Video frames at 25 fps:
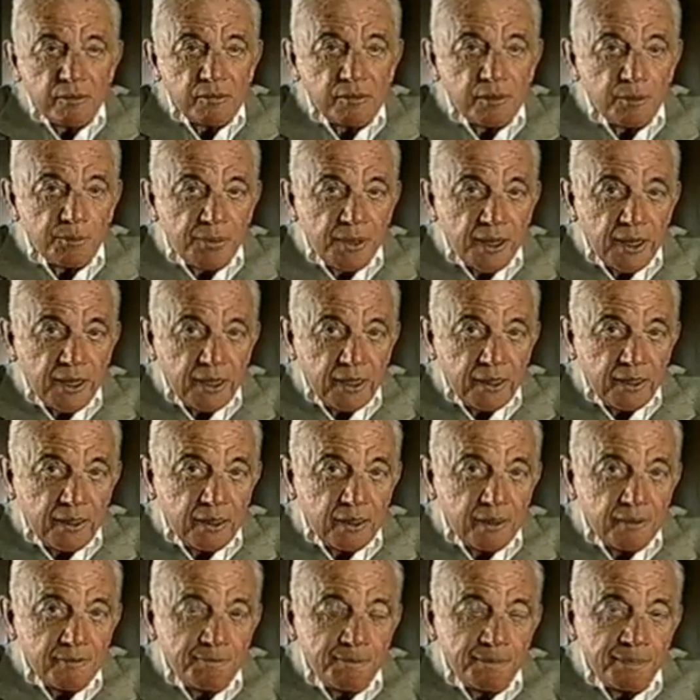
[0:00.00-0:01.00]
the plague.
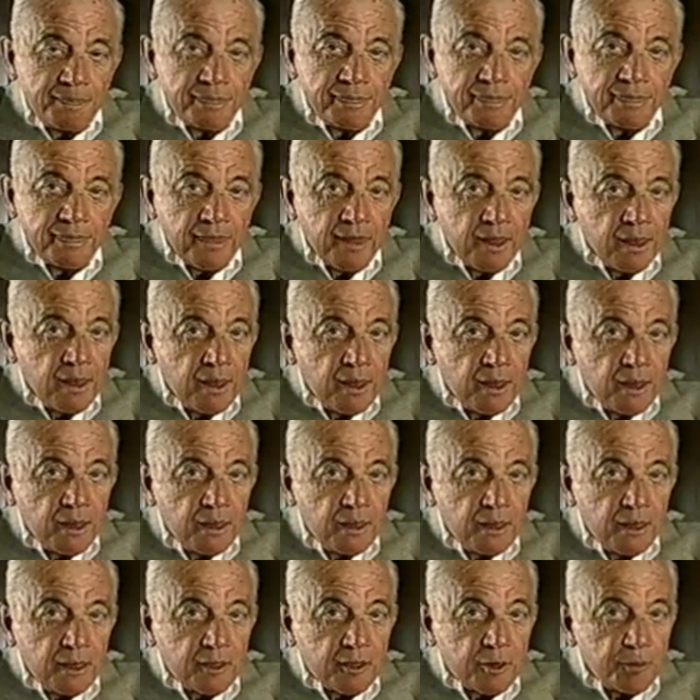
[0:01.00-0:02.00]

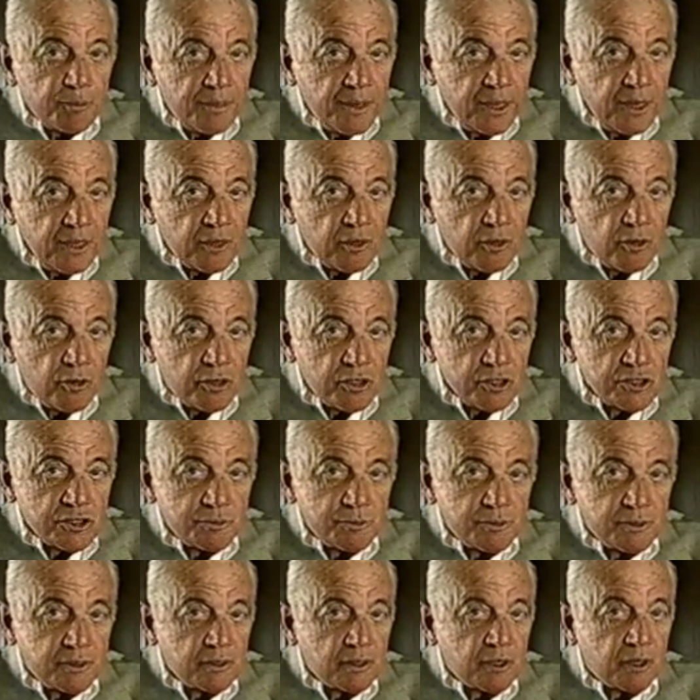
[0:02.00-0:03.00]
Like a pale
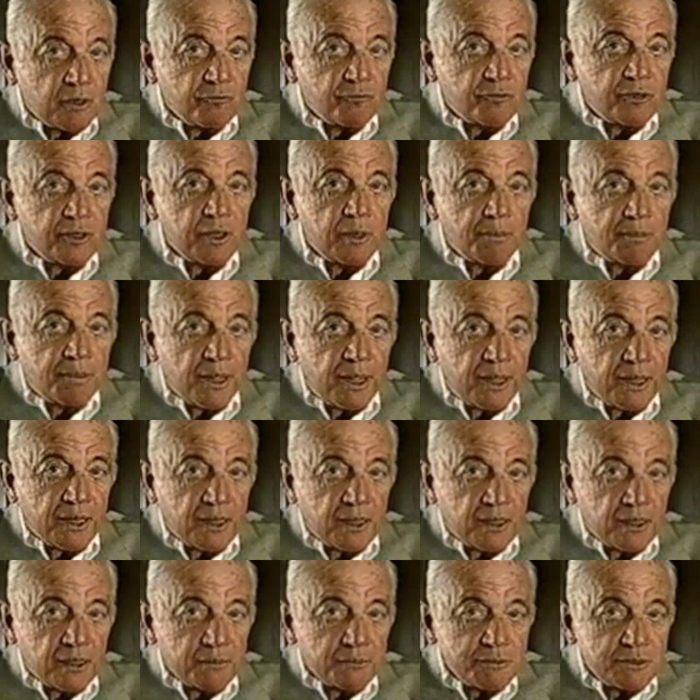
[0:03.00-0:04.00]
horseman of the
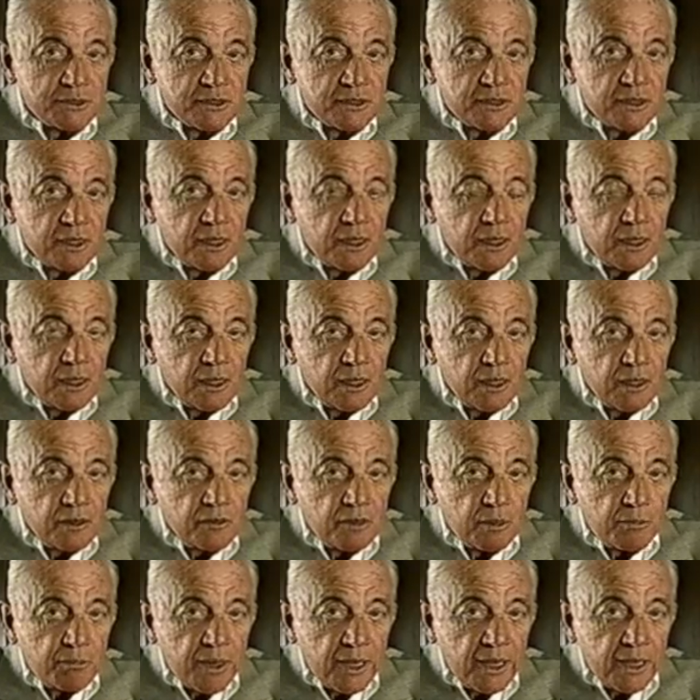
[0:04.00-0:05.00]
apocalypse,
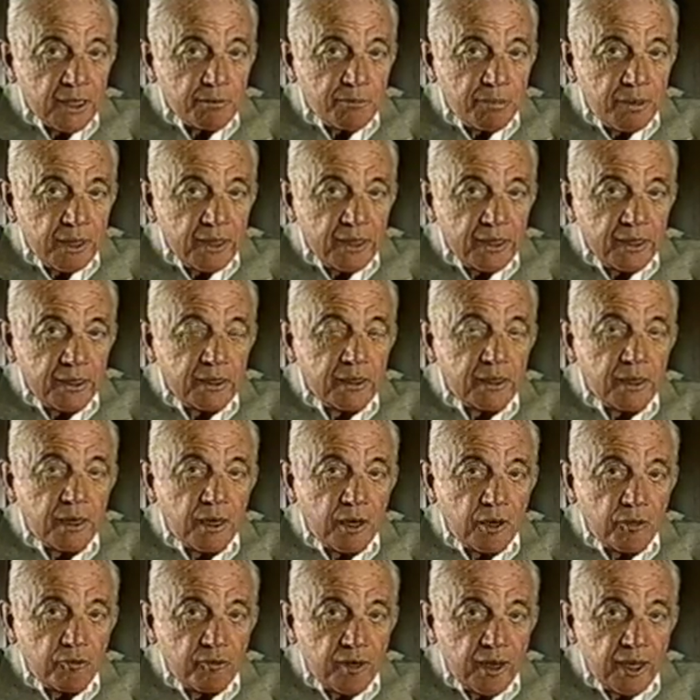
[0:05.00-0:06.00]
the Black Plague
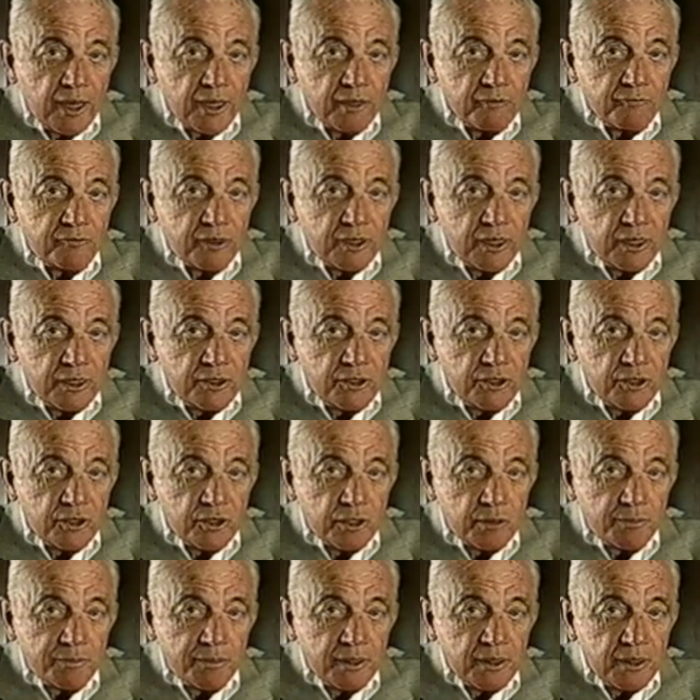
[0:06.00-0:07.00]
arrived in
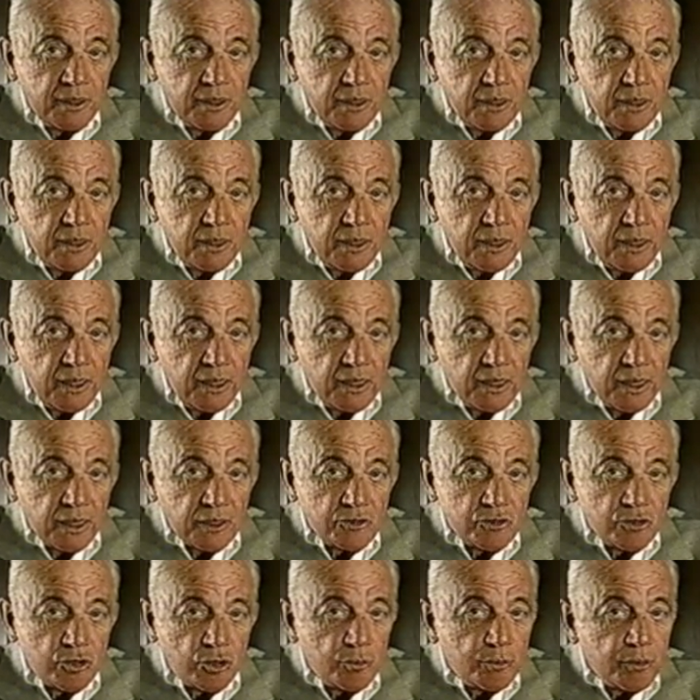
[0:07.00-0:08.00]
Europe in
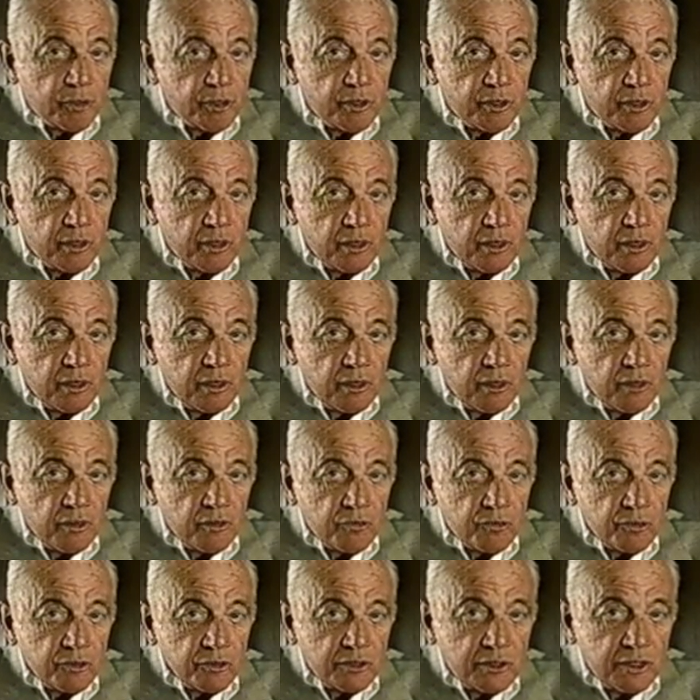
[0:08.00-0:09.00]
October
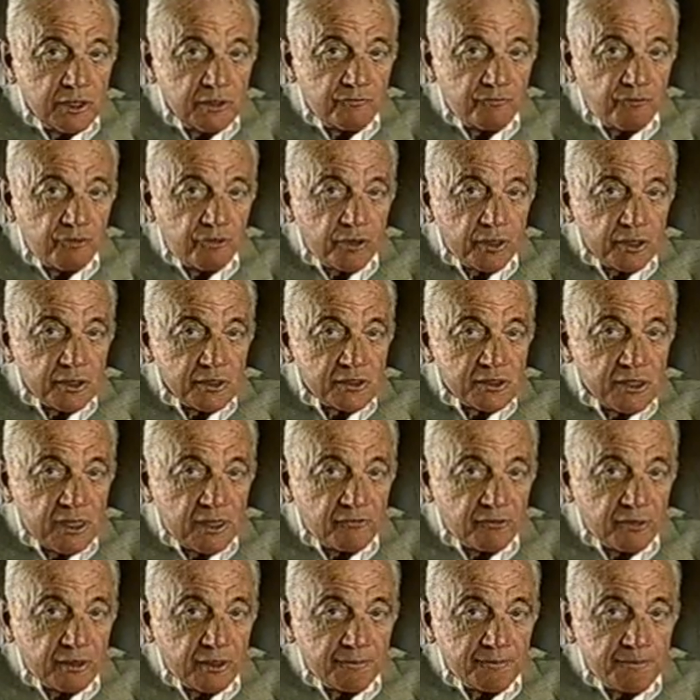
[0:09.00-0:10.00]

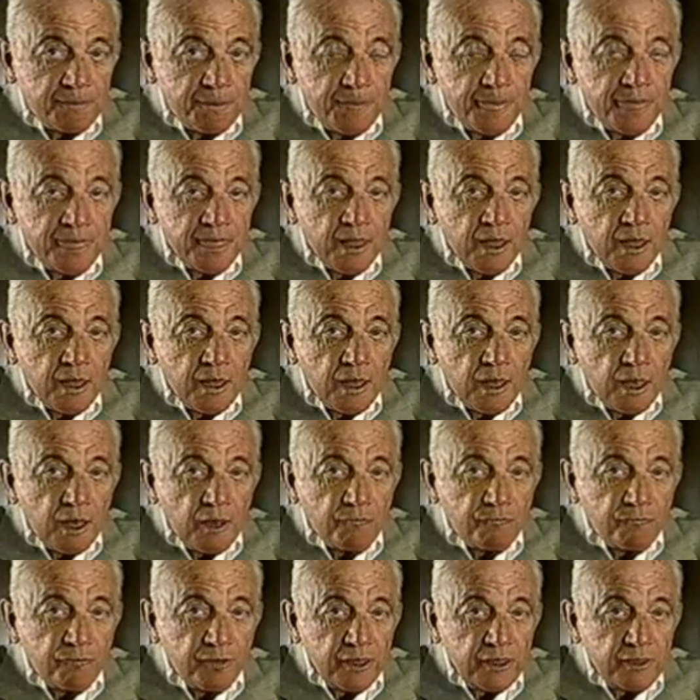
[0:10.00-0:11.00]
1347.
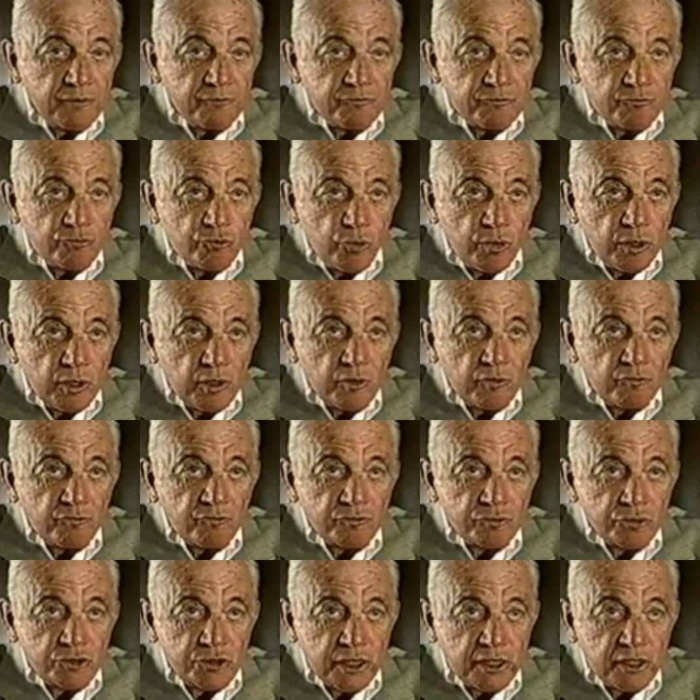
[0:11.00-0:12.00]
A fleet of
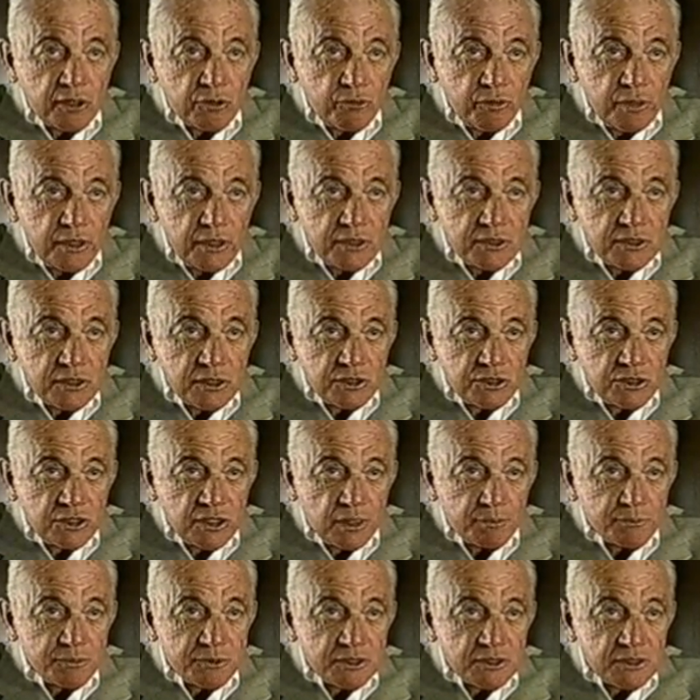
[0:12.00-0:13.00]
12 Genoese
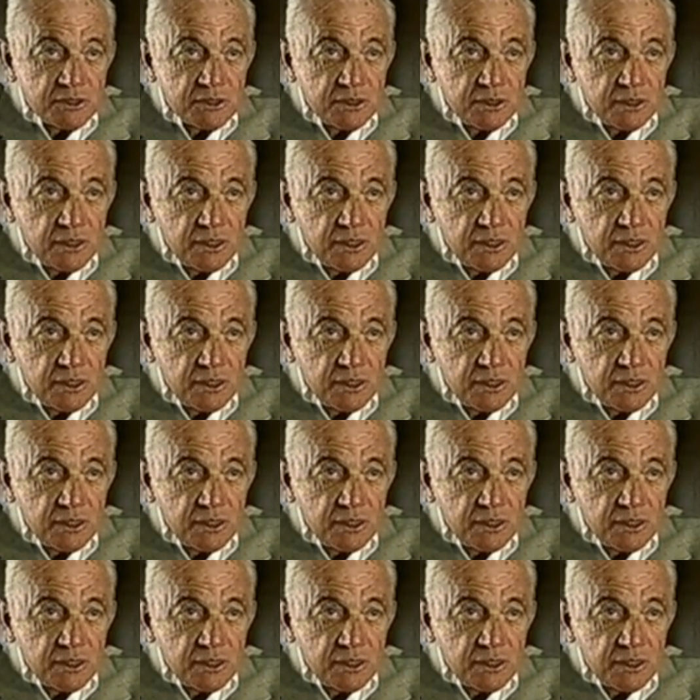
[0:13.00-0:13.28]
ships